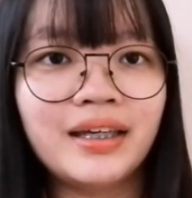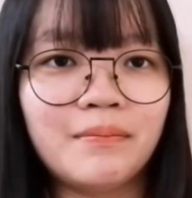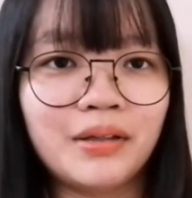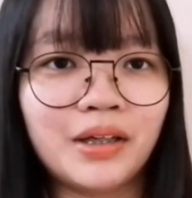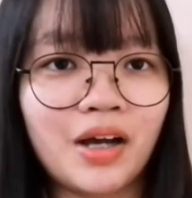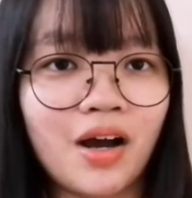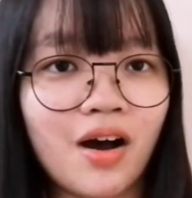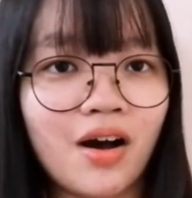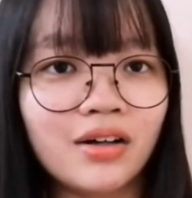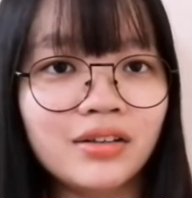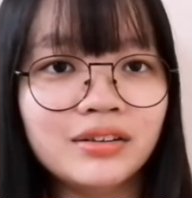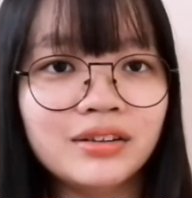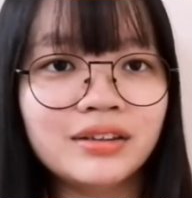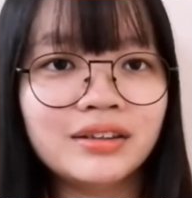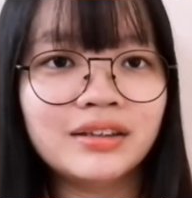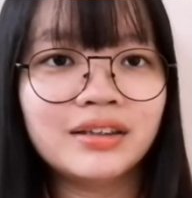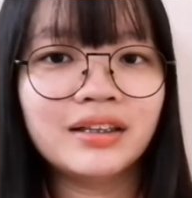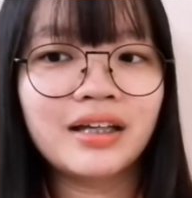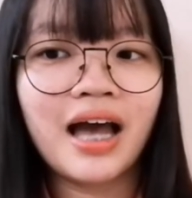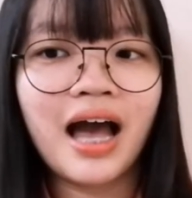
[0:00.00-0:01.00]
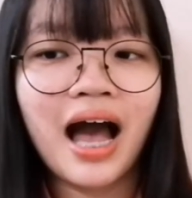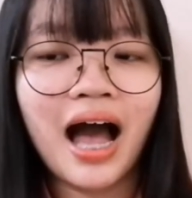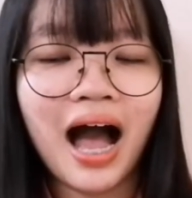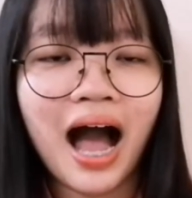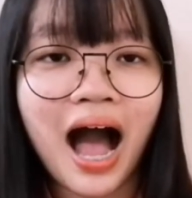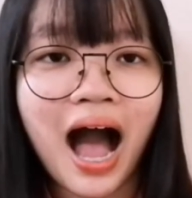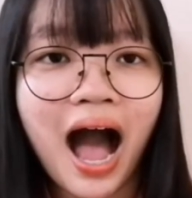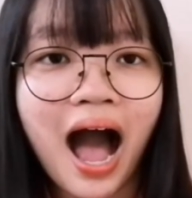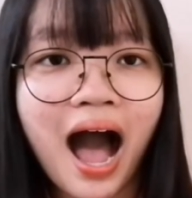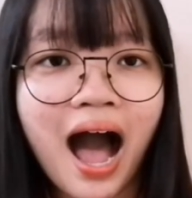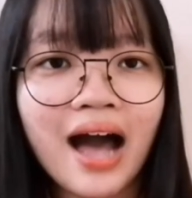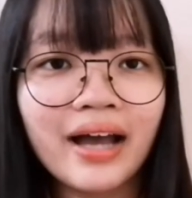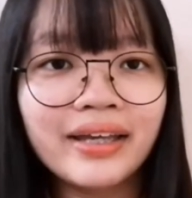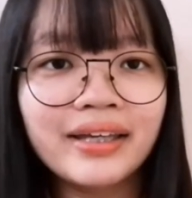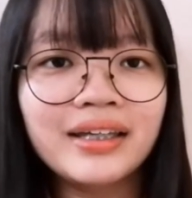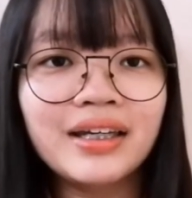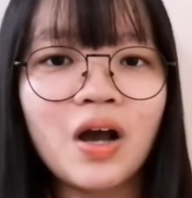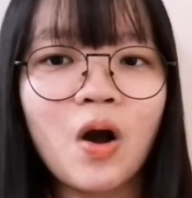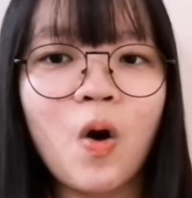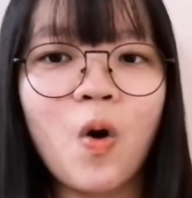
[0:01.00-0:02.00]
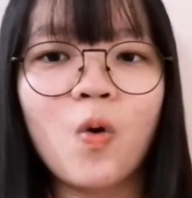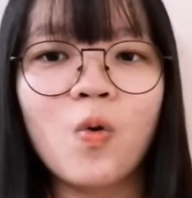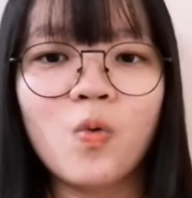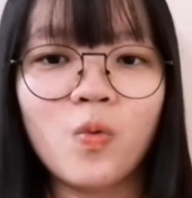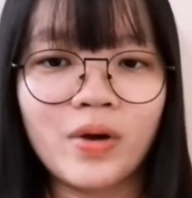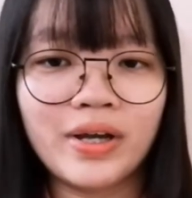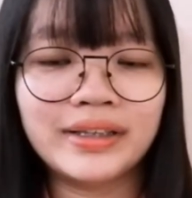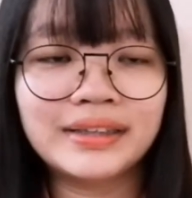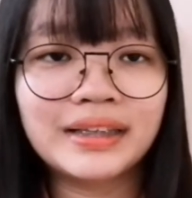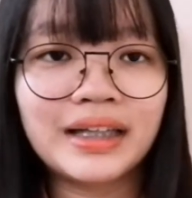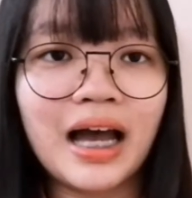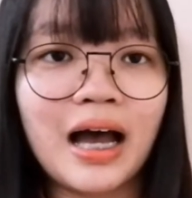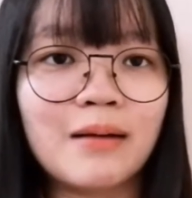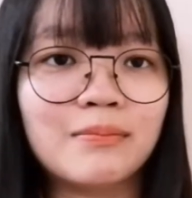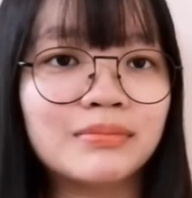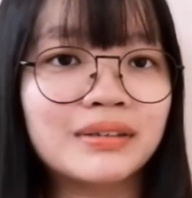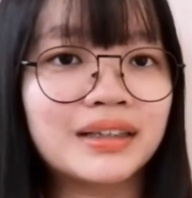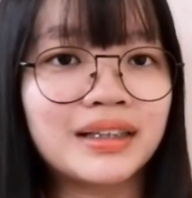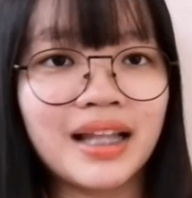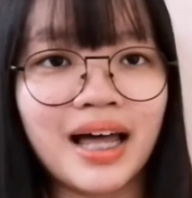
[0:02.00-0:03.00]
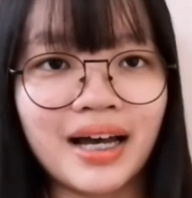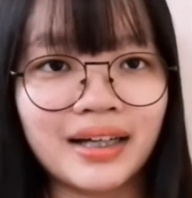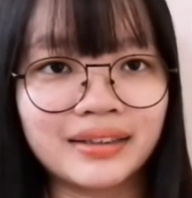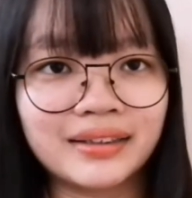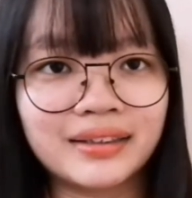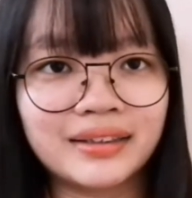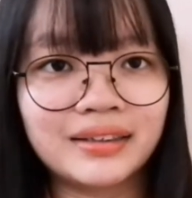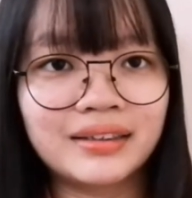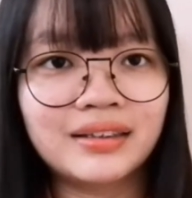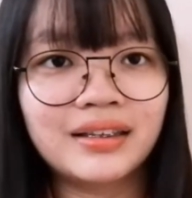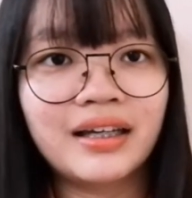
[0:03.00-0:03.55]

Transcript: Because I always comes last.